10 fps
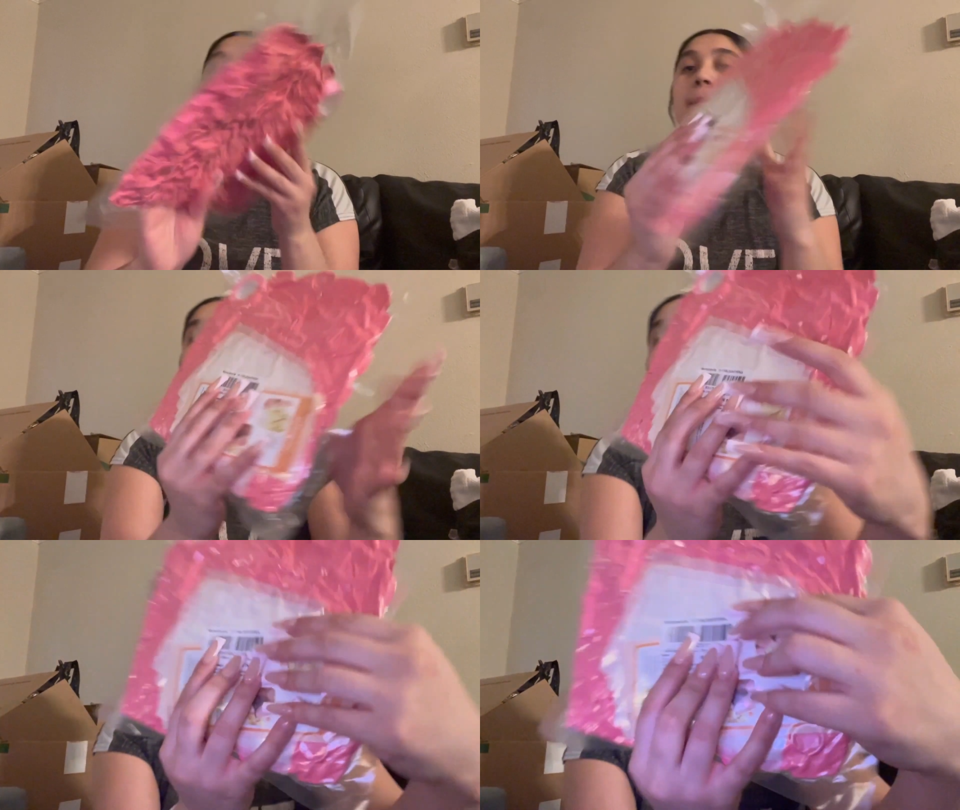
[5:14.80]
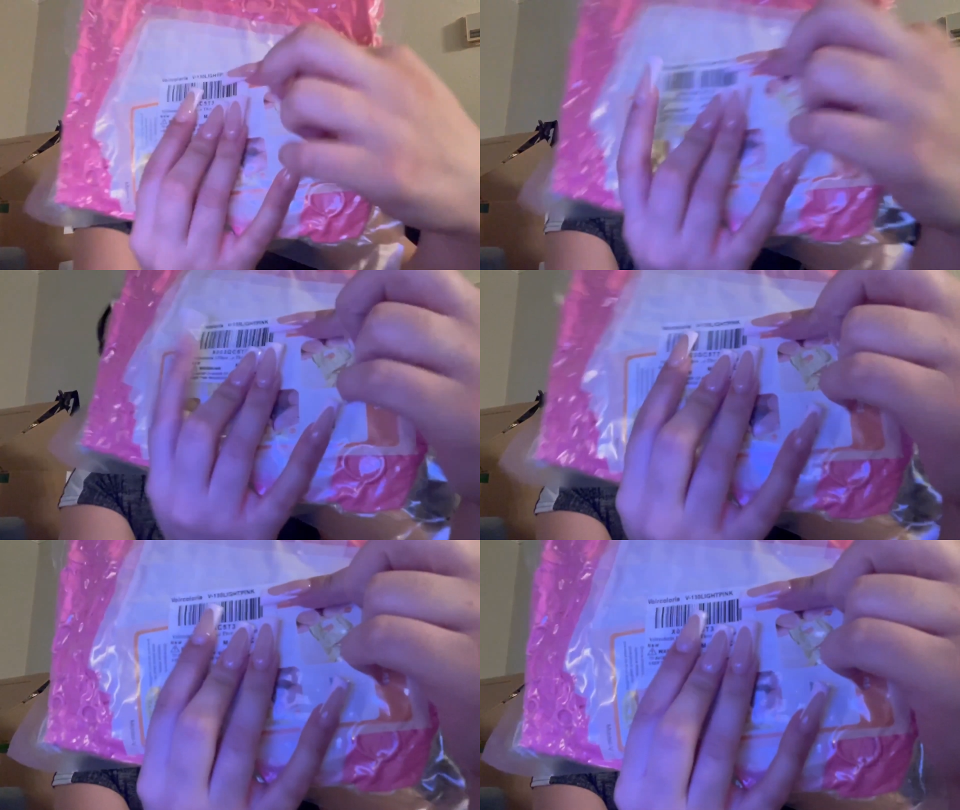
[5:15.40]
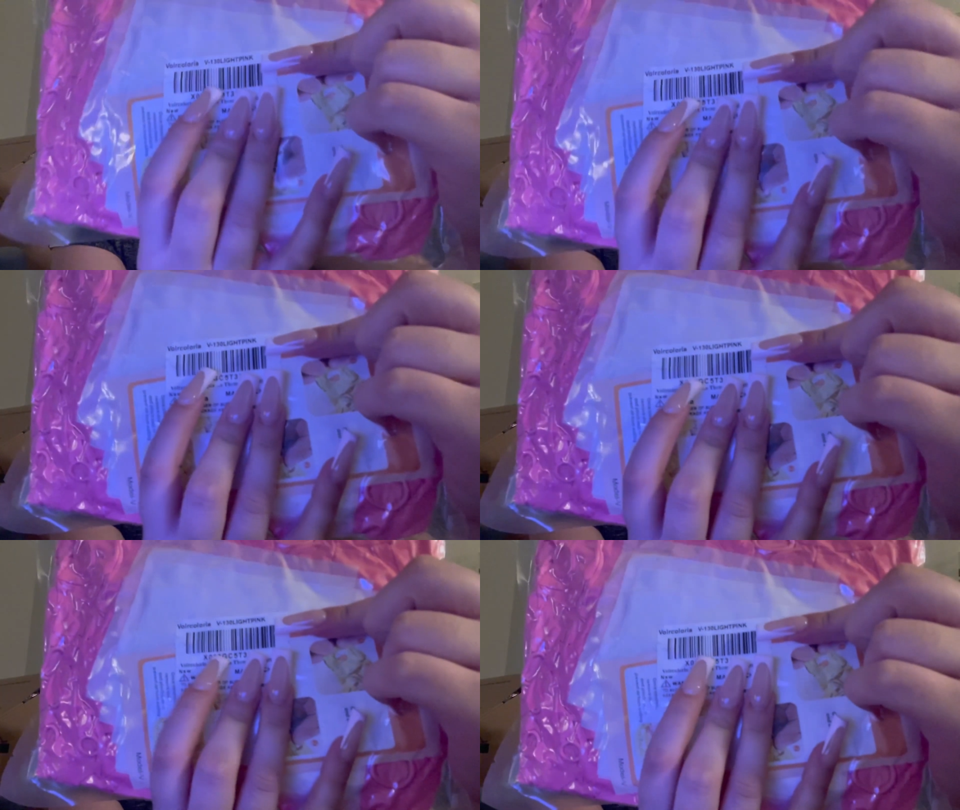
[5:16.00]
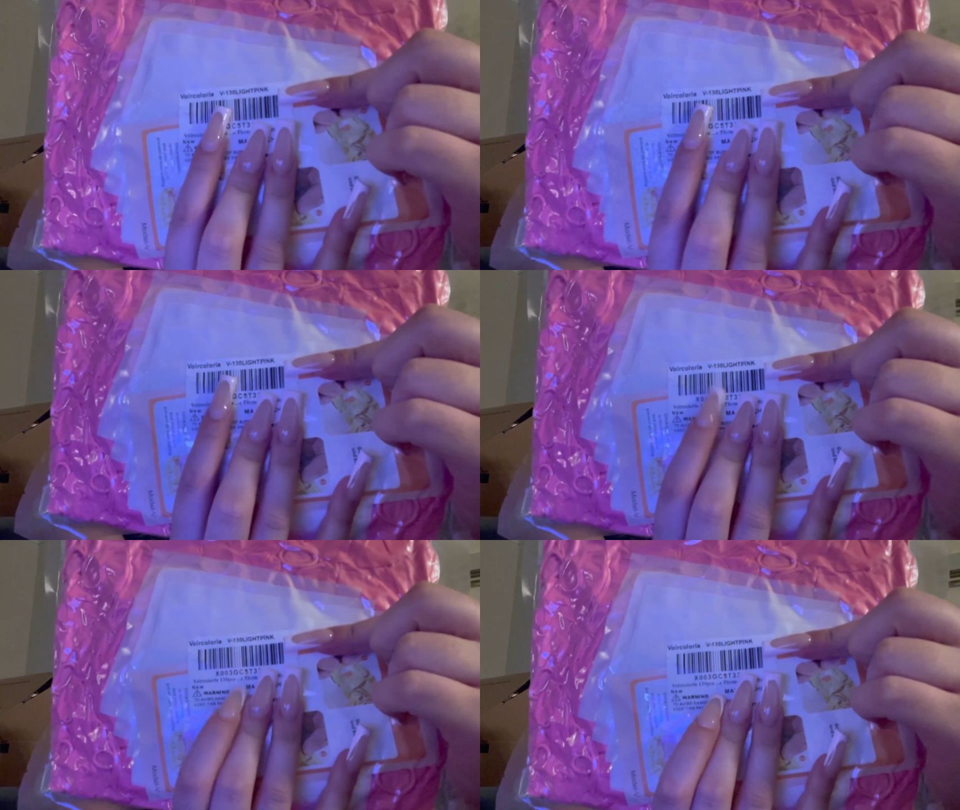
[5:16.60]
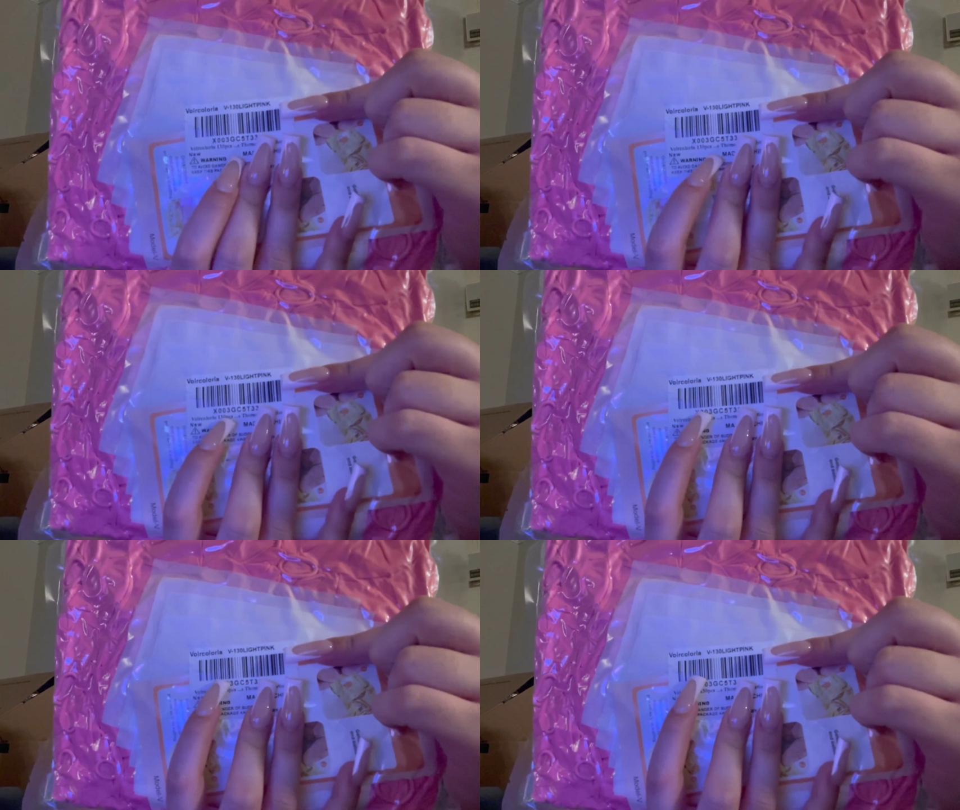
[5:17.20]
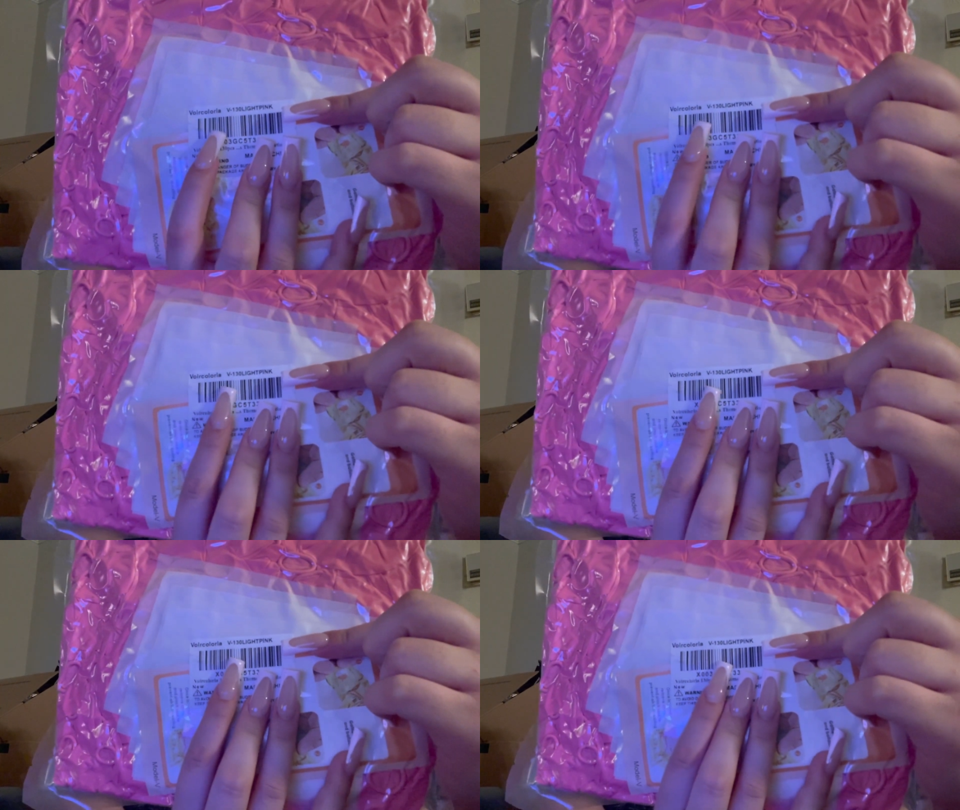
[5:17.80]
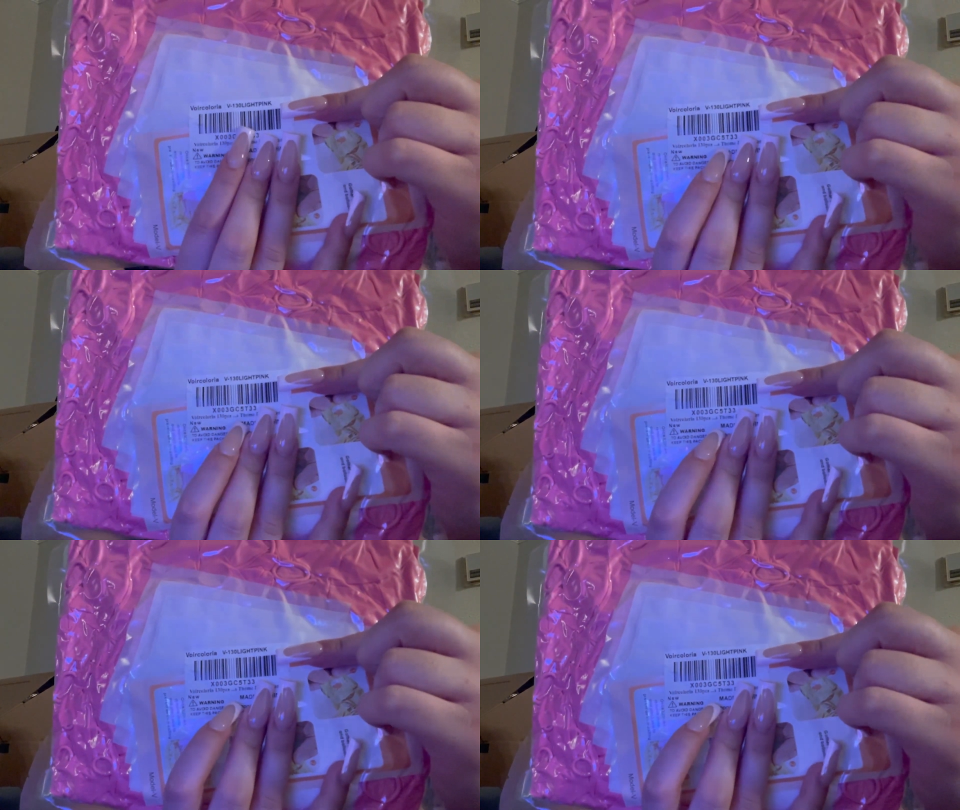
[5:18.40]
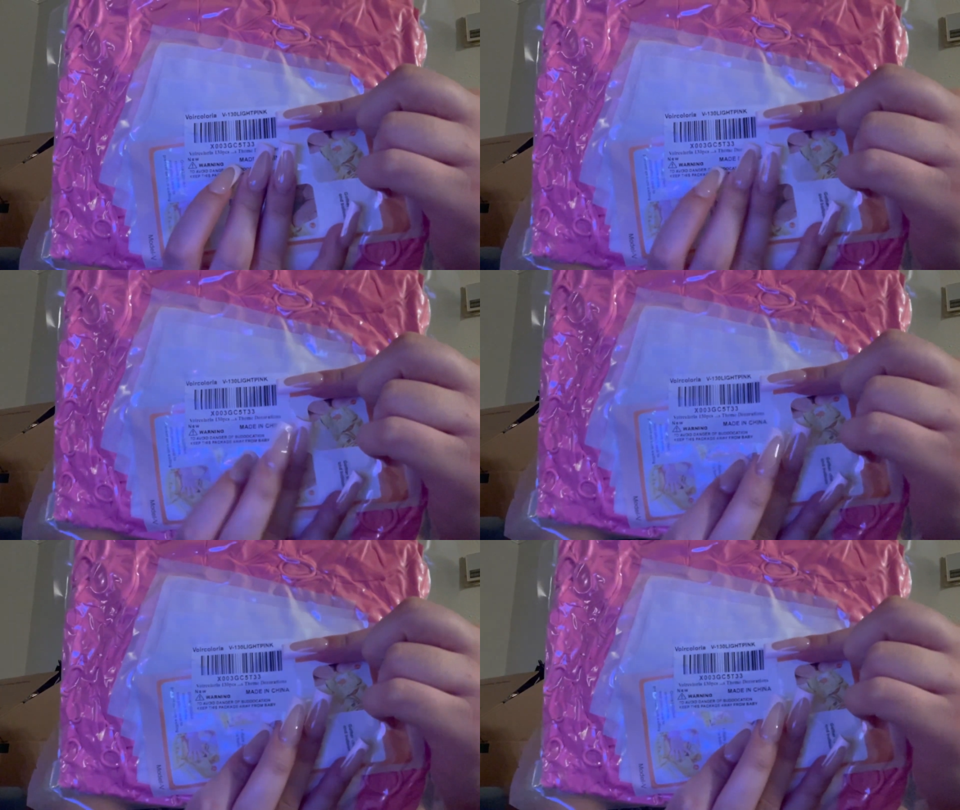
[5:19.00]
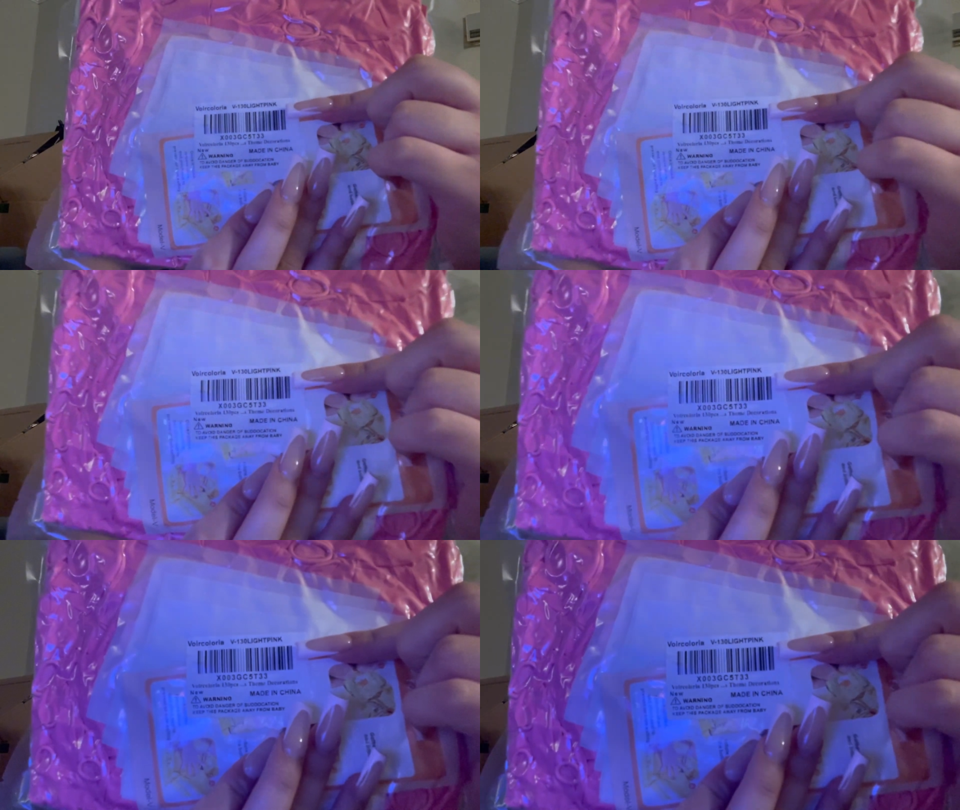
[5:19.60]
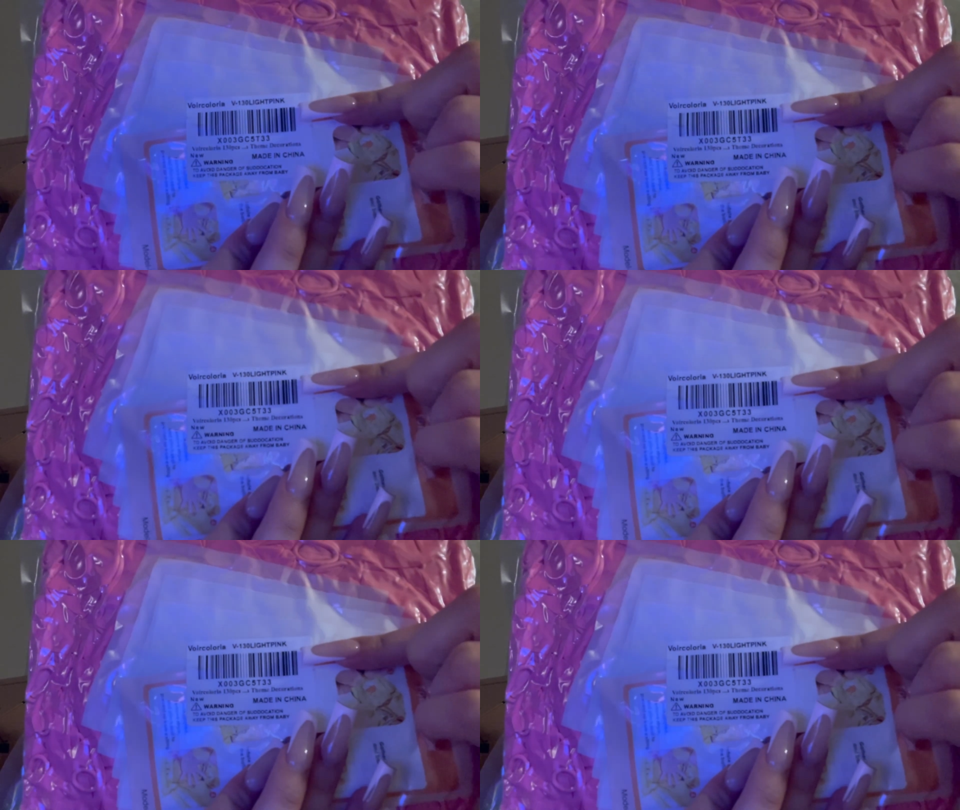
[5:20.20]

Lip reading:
No face is visible, so there are no lips to read.